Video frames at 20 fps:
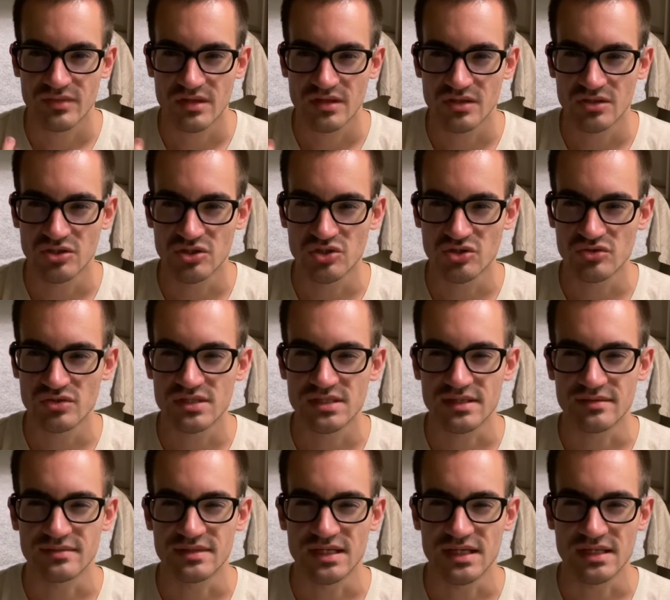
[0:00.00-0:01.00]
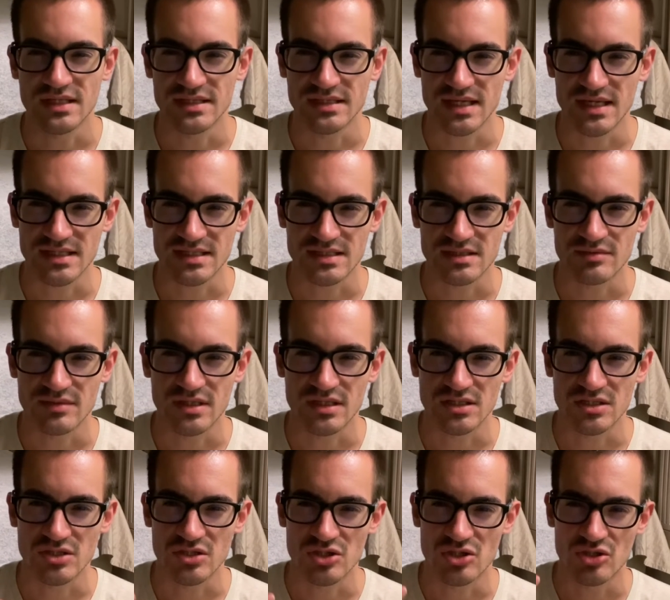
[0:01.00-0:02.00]
do some daily tasks
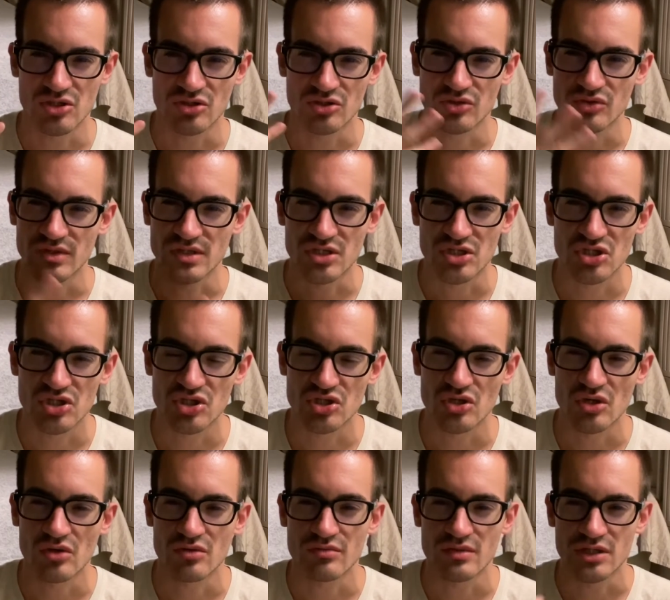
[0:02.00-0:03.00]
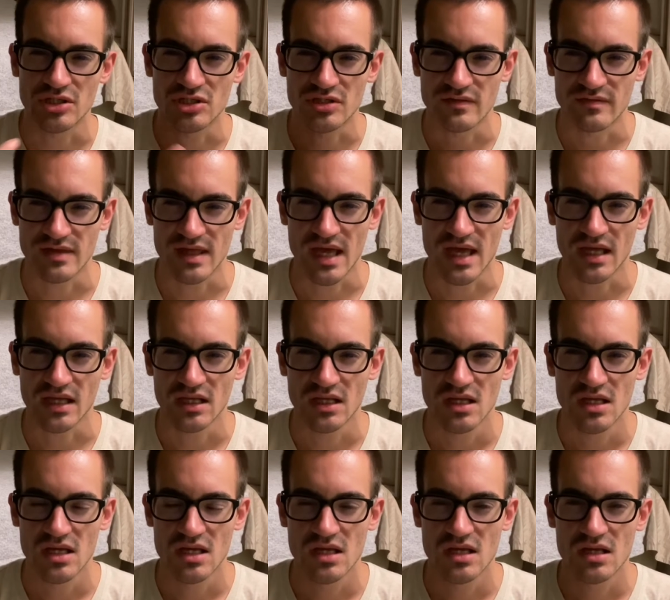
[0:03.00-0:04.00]
because you're doing so much of that
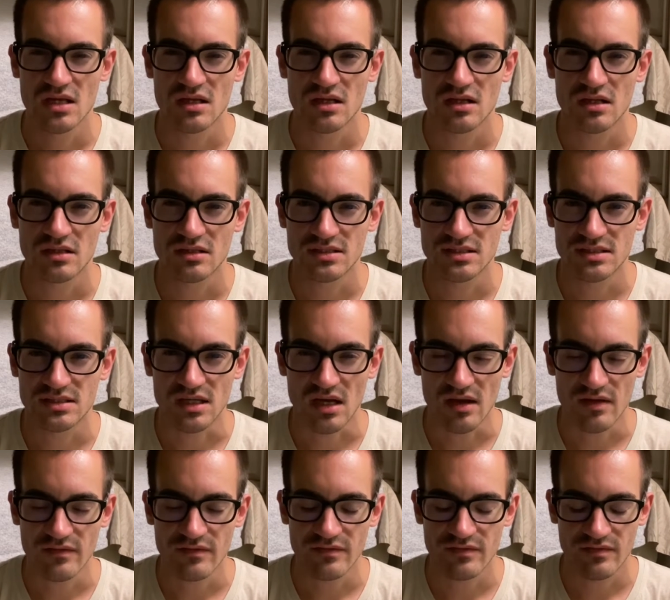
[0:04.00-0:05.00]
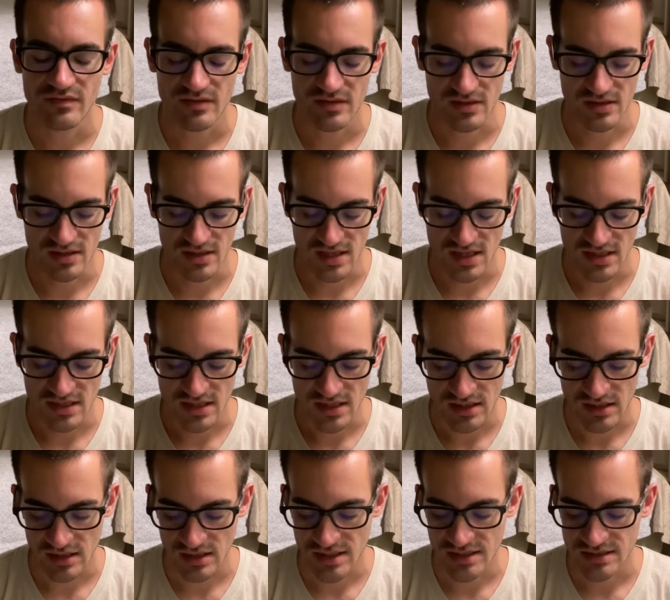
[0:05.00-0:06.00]
stuff and that
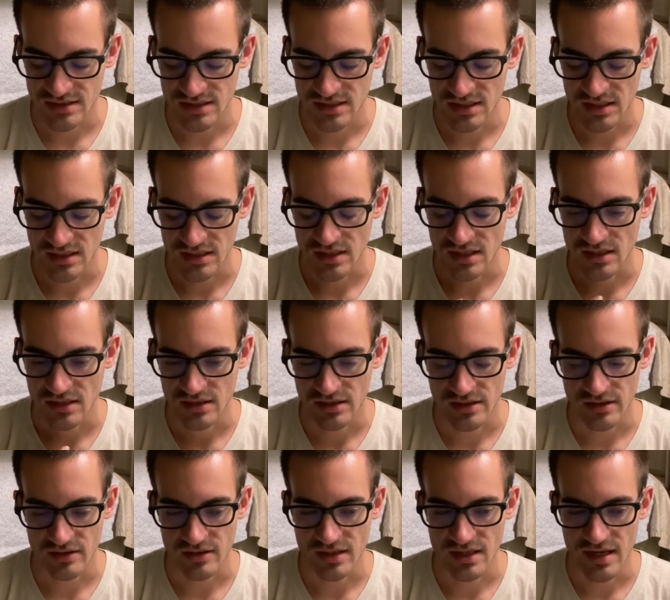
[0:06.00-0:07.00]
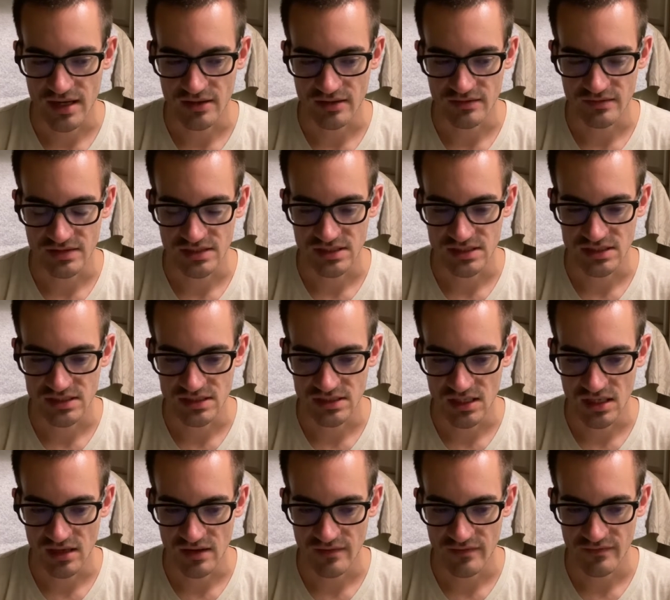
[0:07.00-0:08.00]
cleansing and that clearing out of
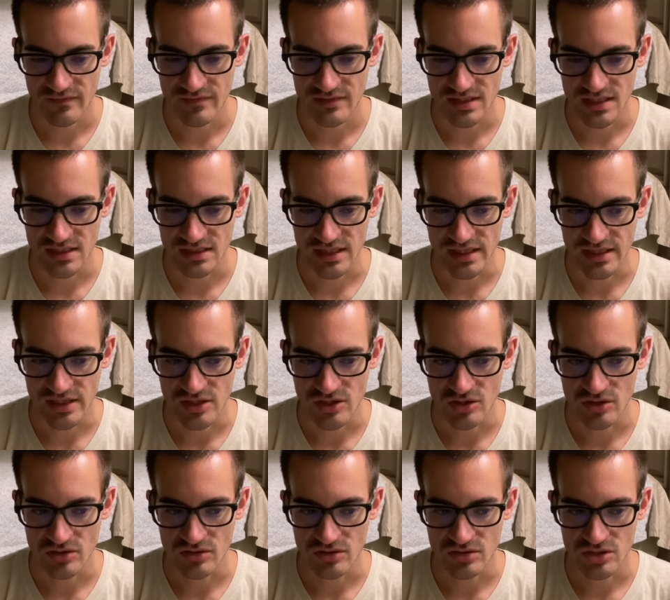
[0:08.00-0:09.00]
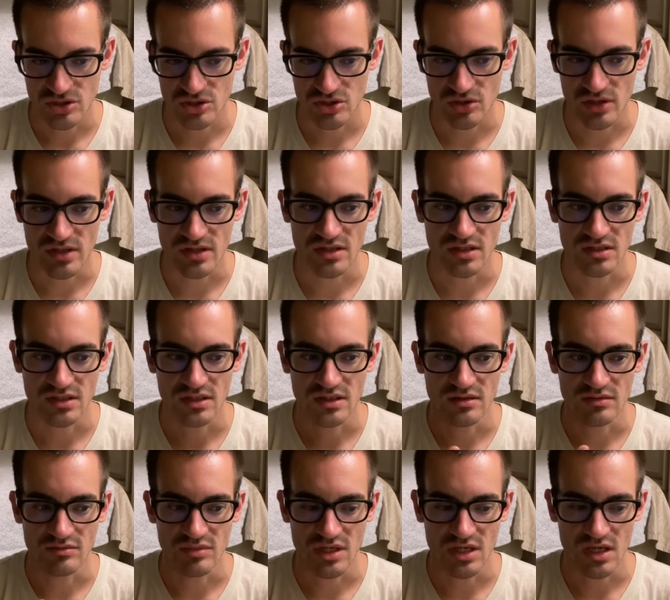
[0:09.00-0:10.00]
stuff that like you're strengthening
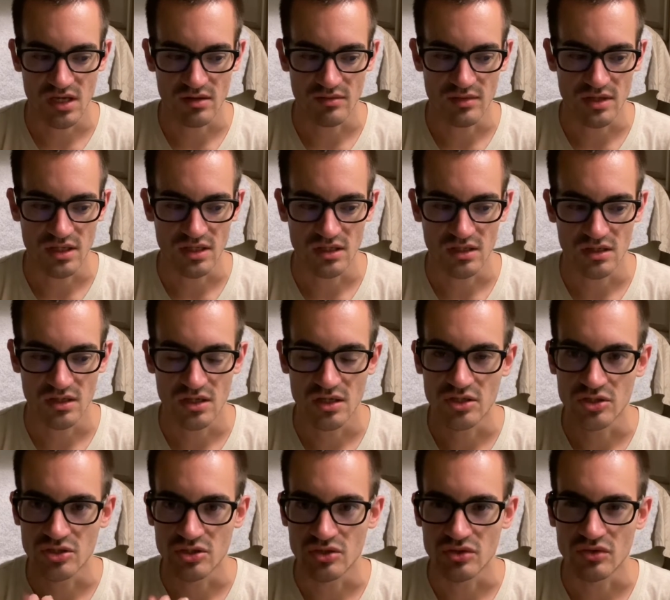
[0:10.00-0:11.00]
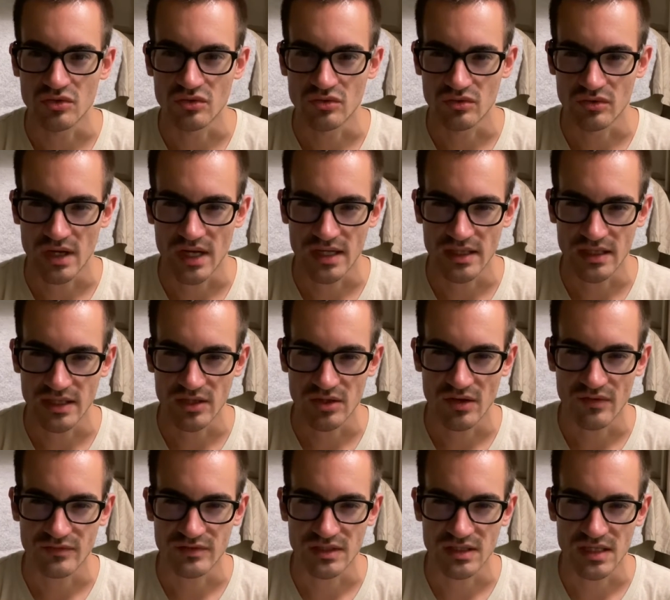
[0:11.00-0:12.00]
and becoming anew, right? Like you
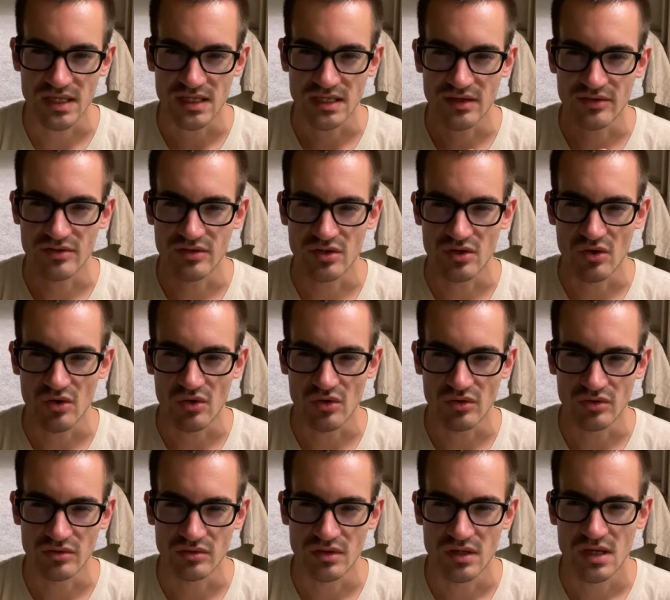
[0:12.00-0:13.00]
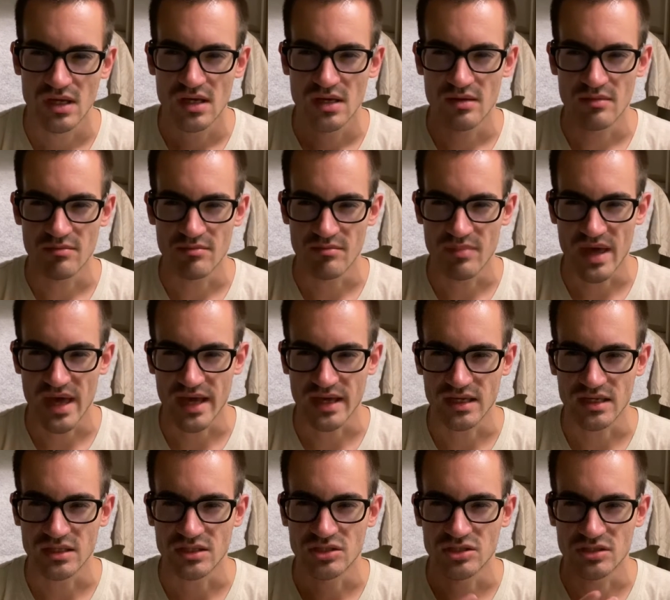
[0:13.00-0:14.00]
have to get out the old
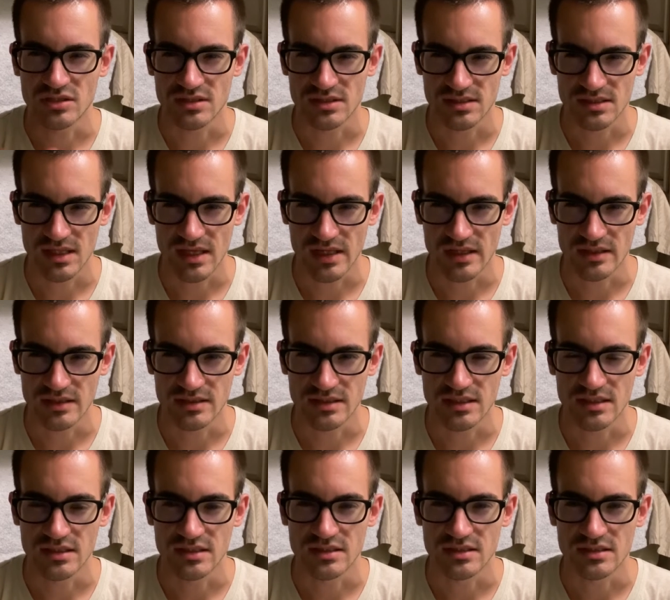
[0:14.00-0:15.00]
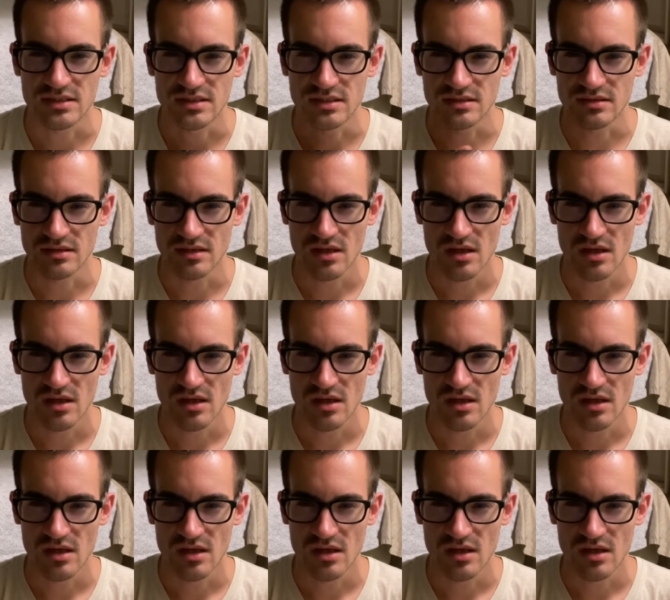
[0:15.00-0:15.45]
baggage and the skeletons and